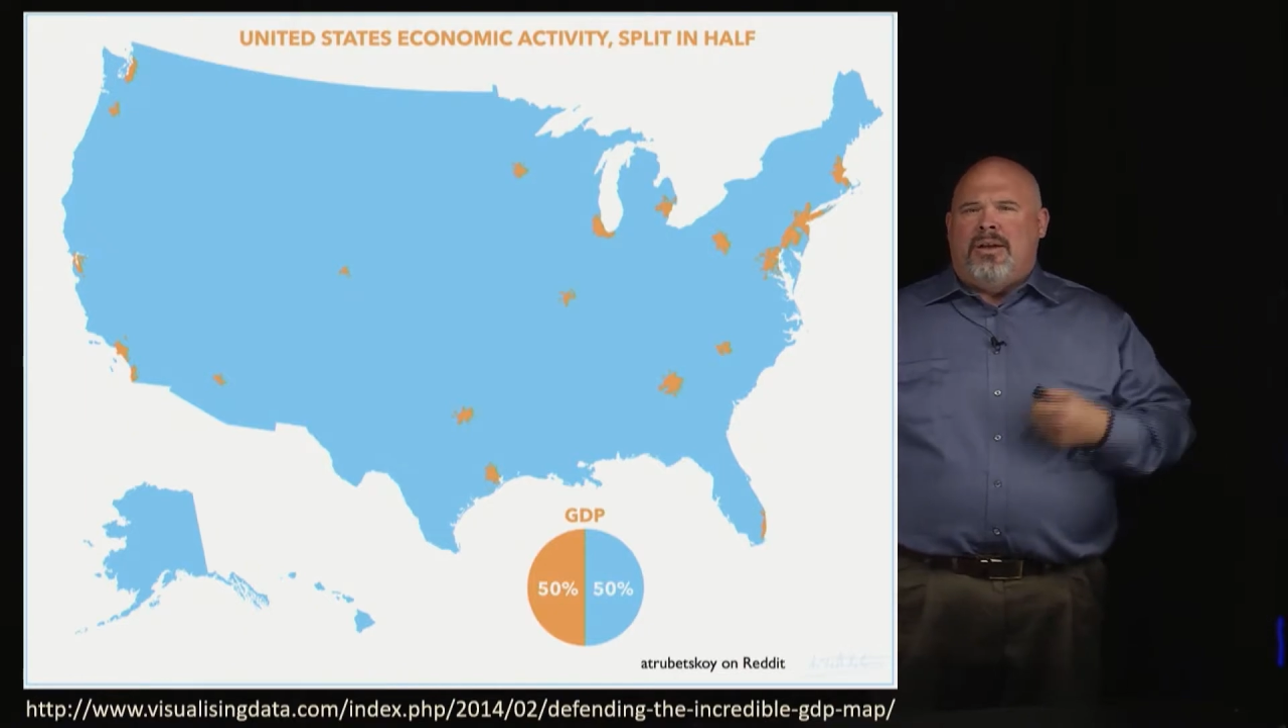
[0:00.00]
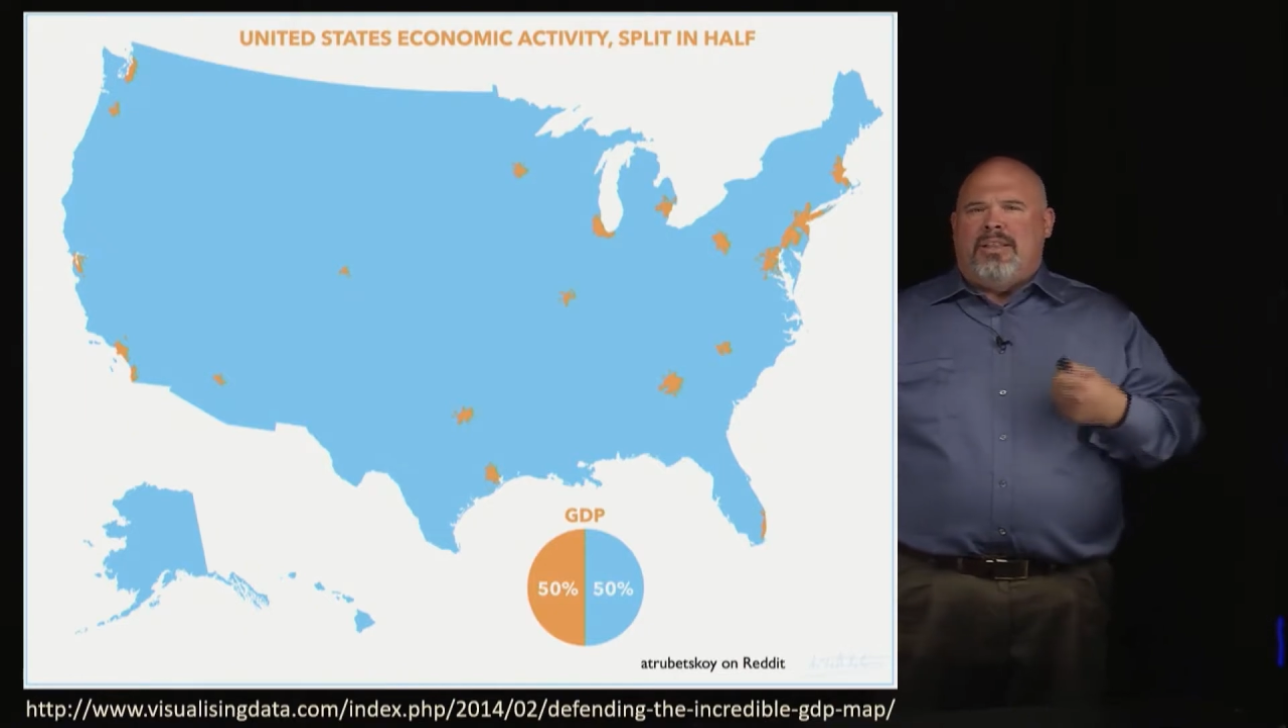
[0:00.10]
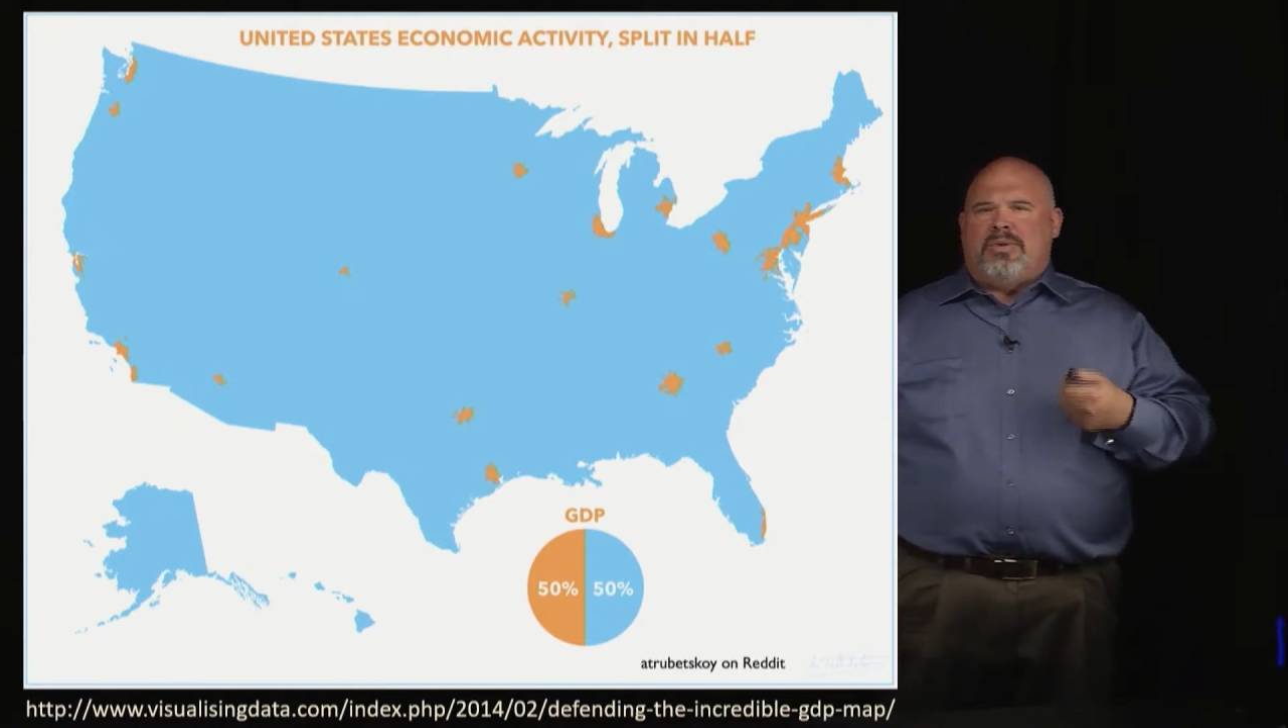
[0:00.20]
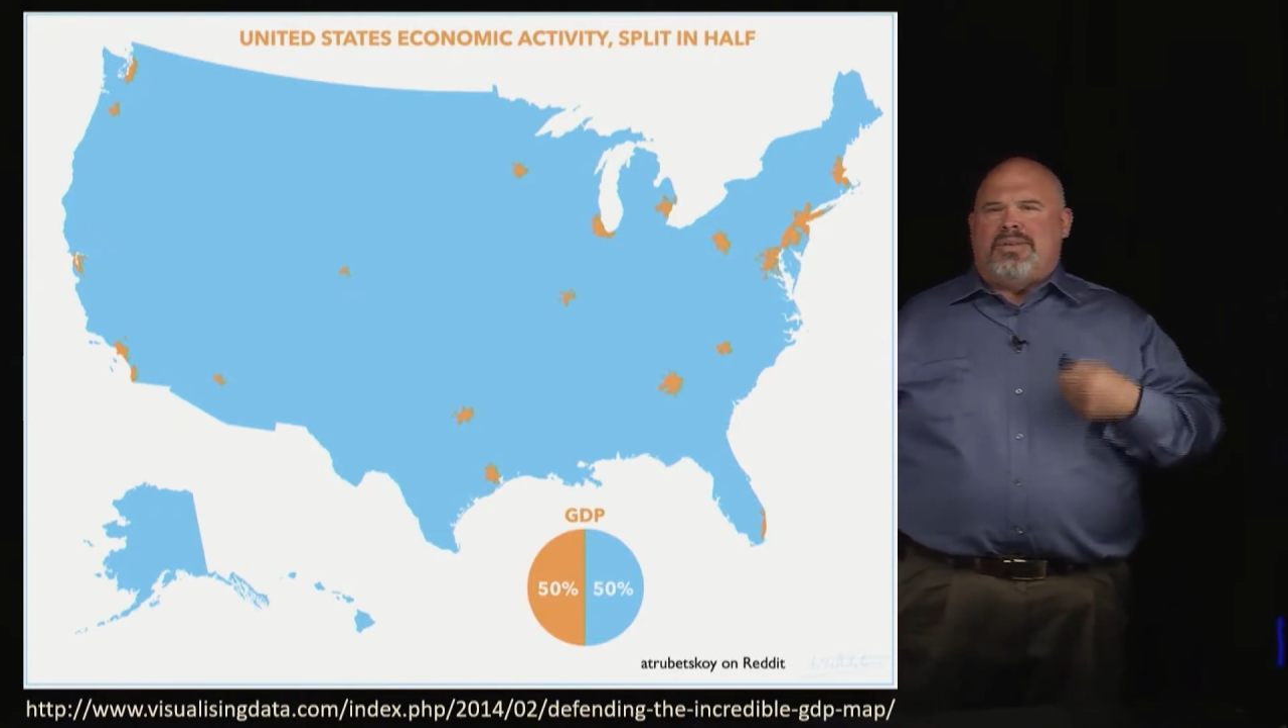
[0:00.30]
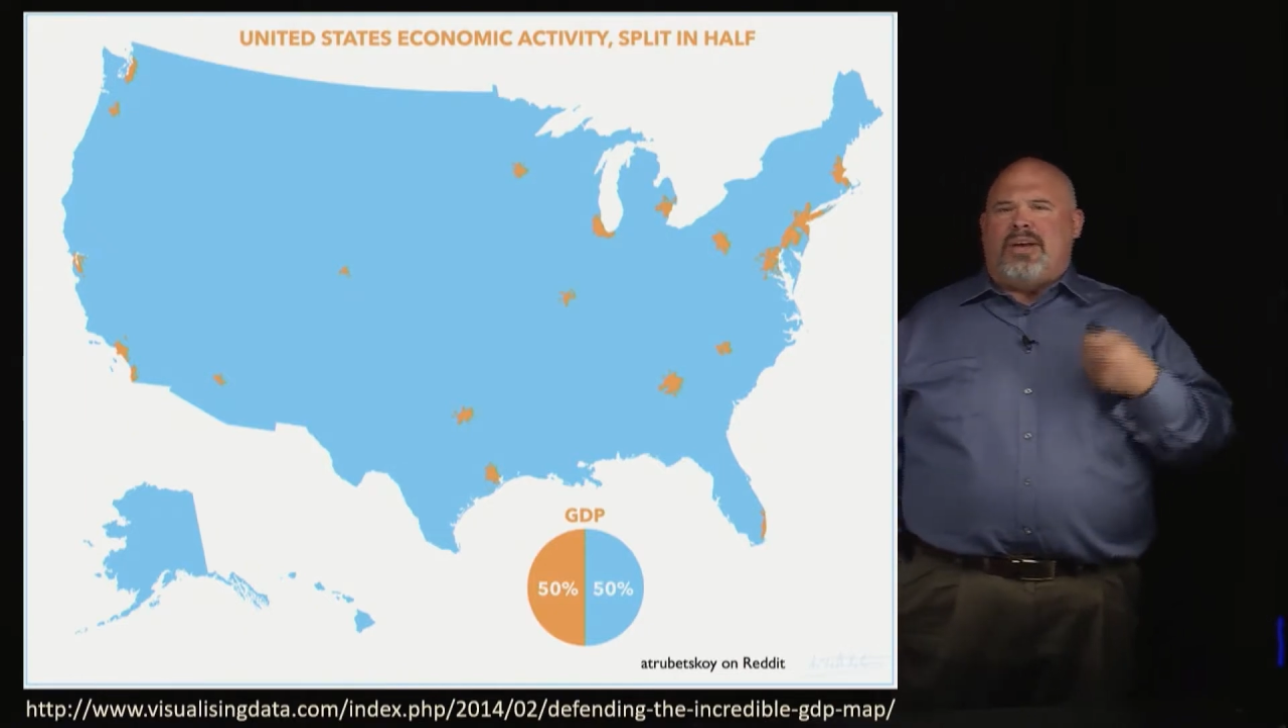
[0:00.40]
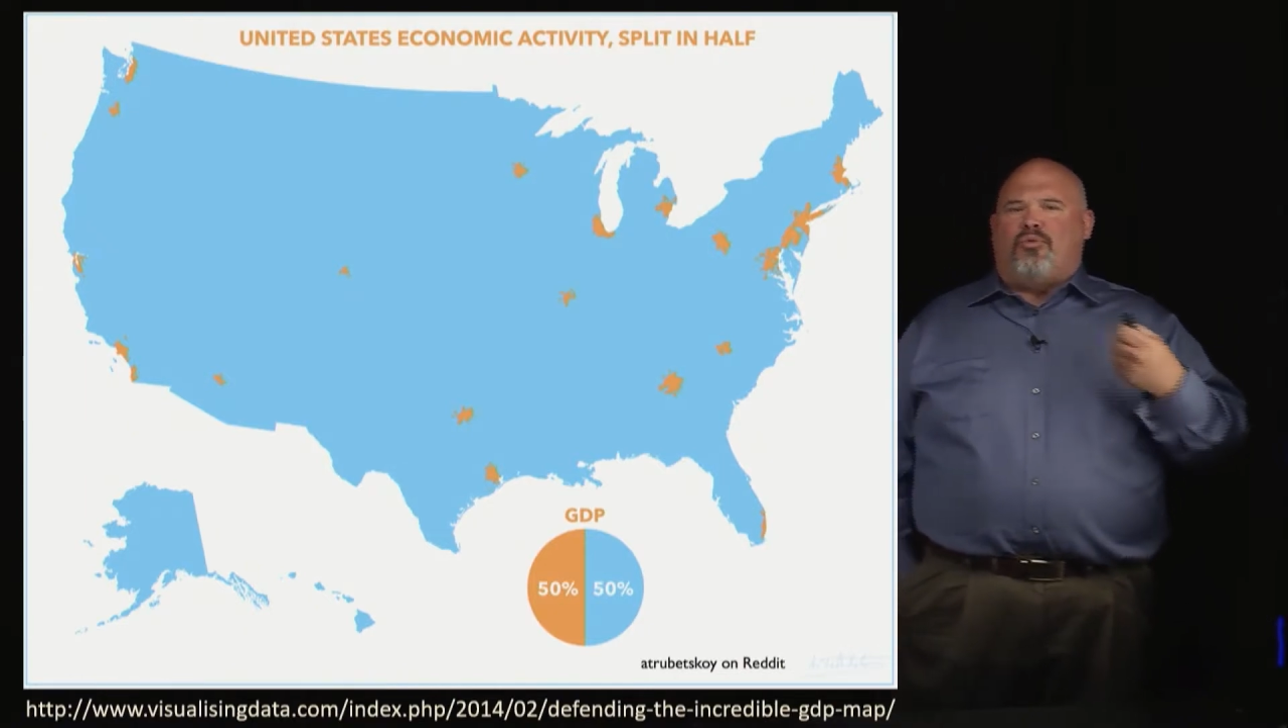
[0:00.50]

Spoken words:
This was on